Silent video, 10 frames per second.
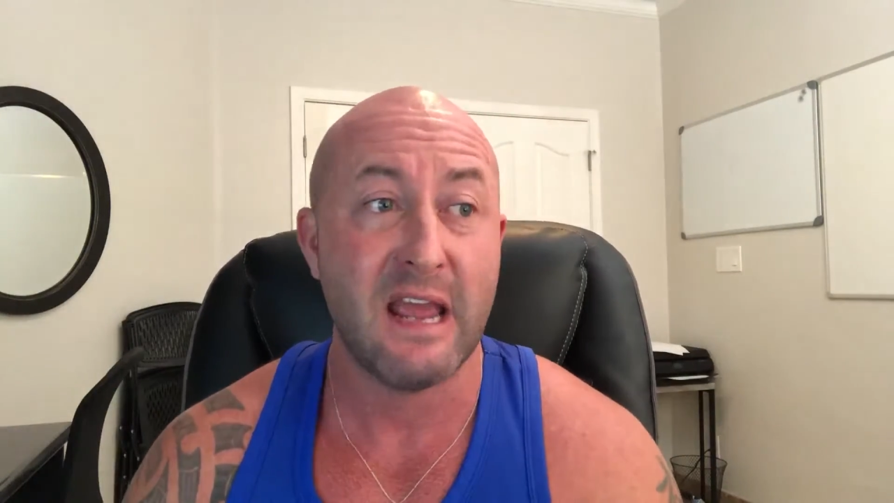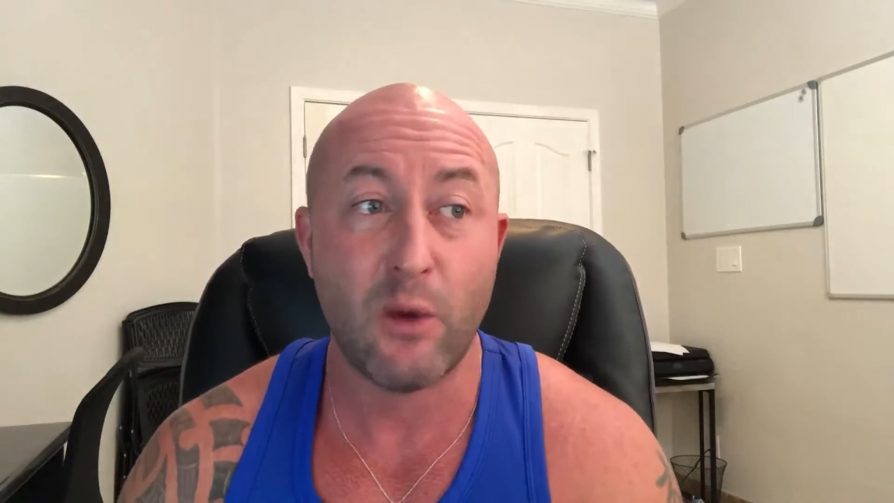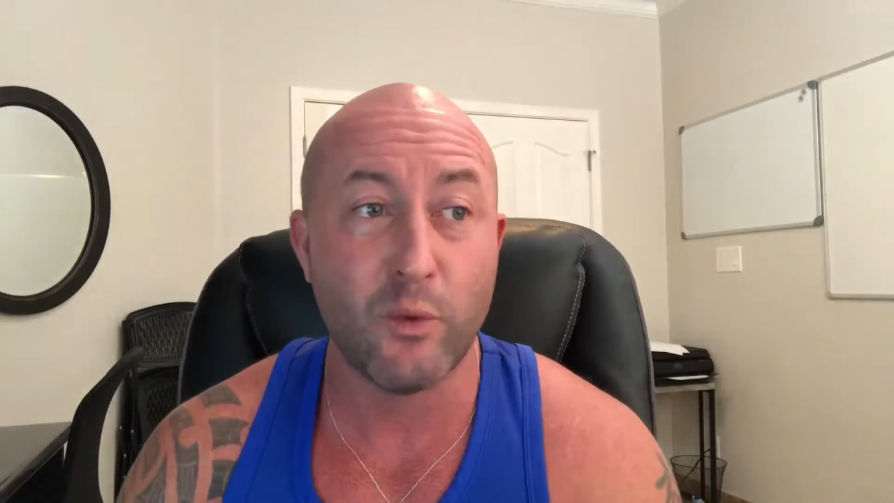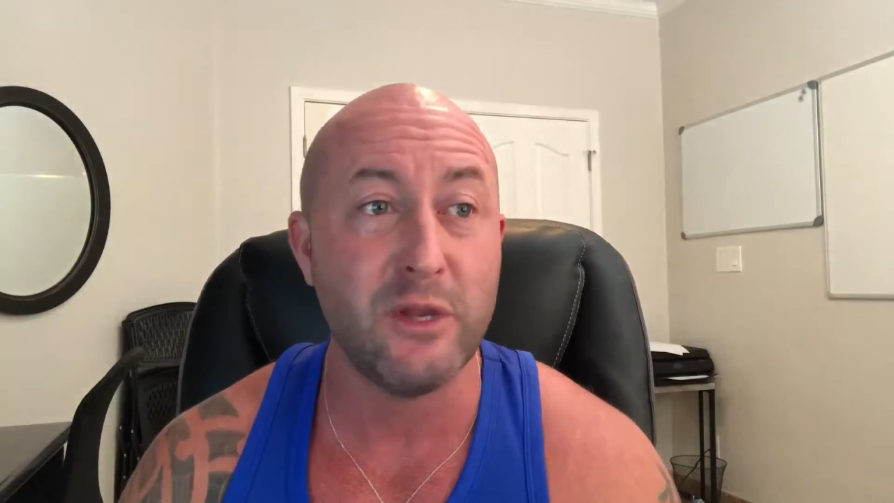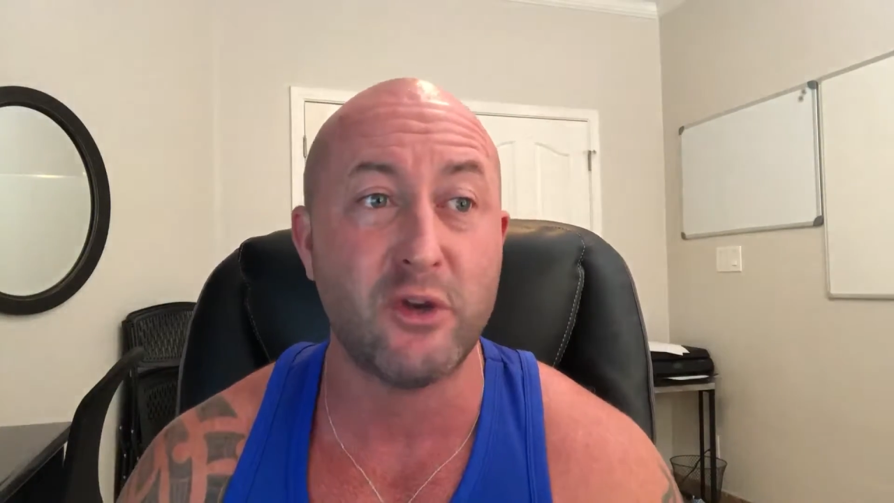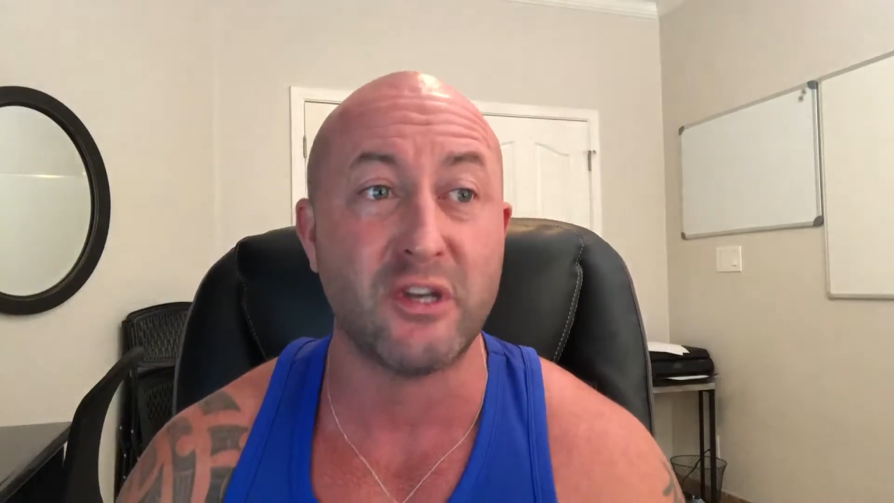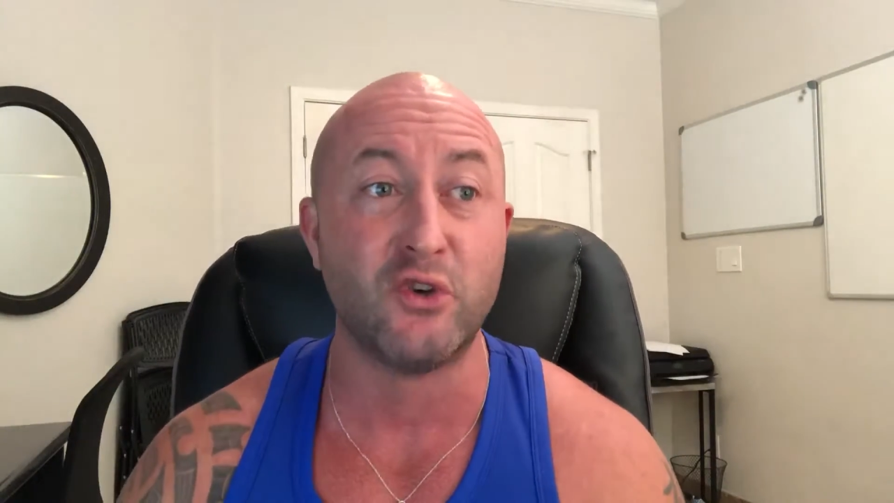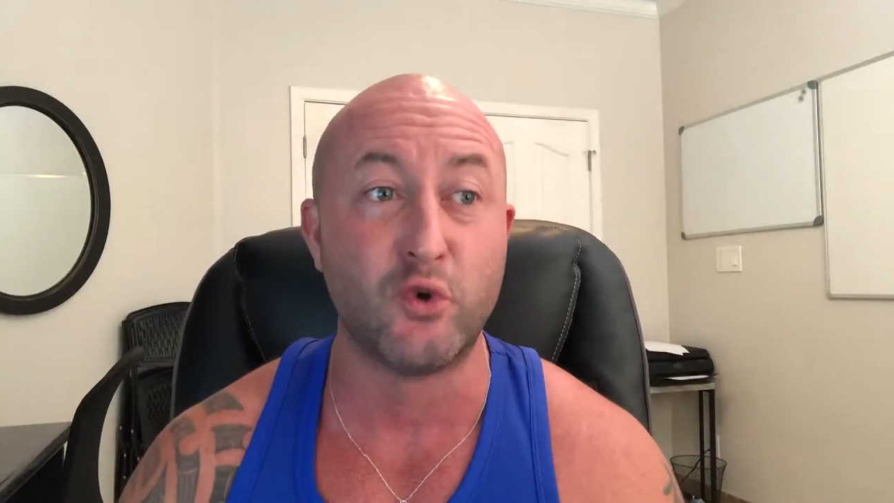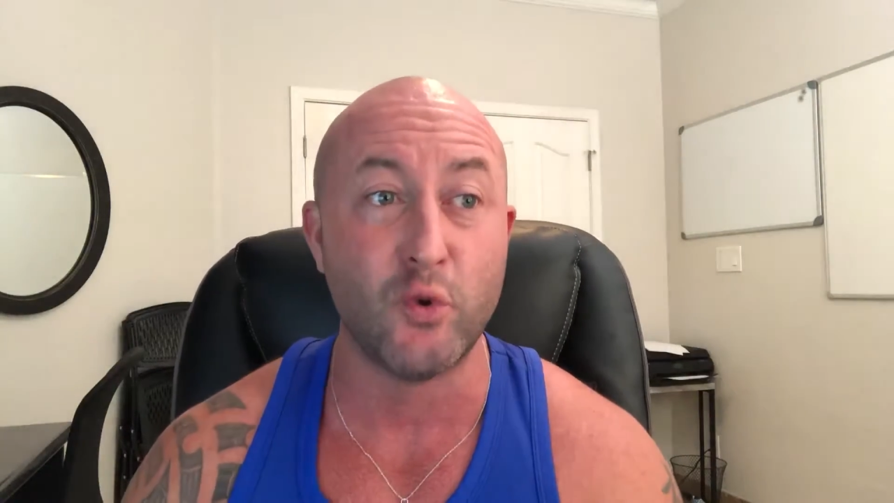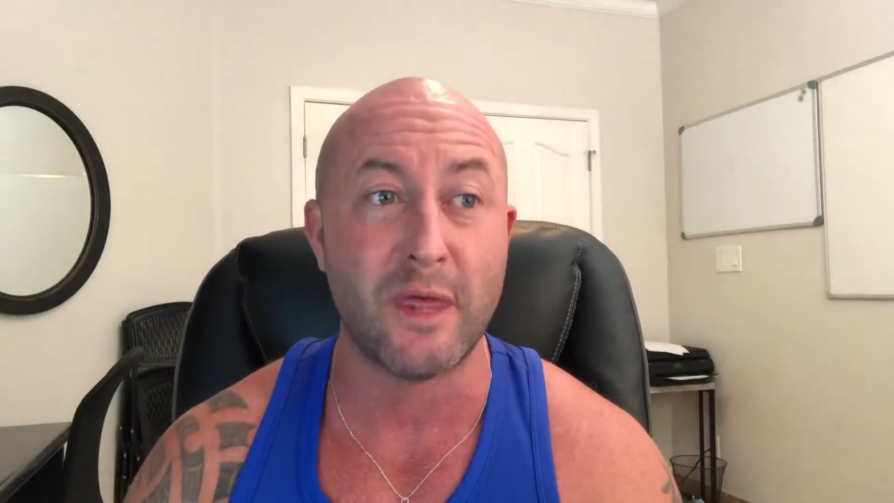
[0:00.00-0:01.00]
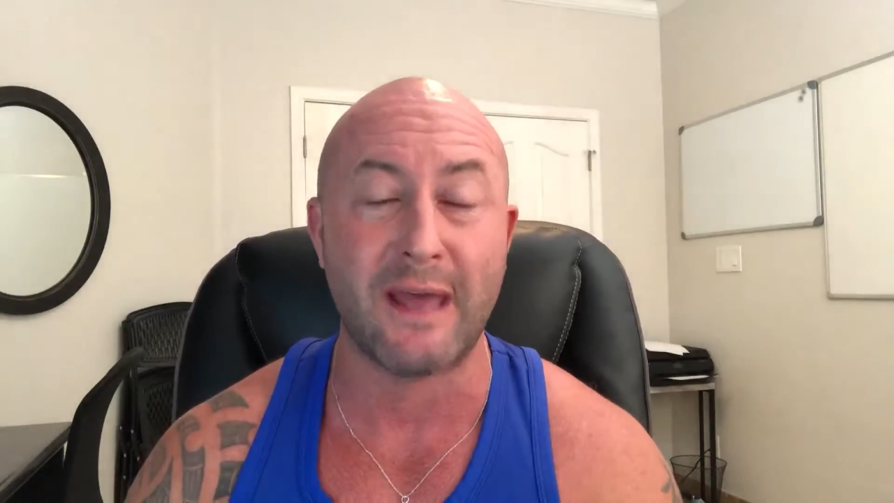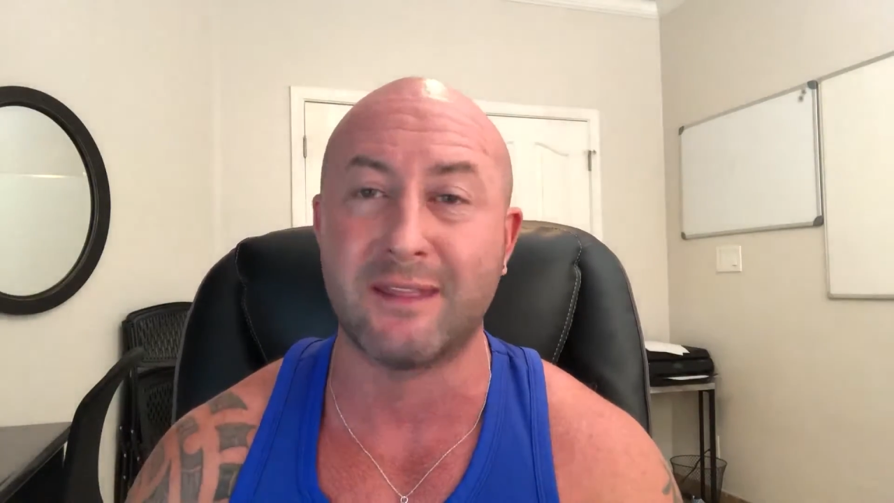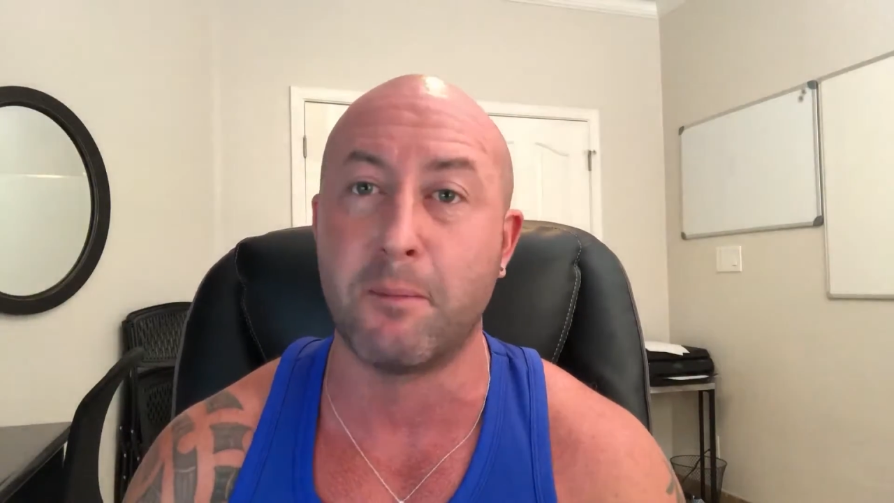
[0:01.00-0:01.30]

And when you can do that,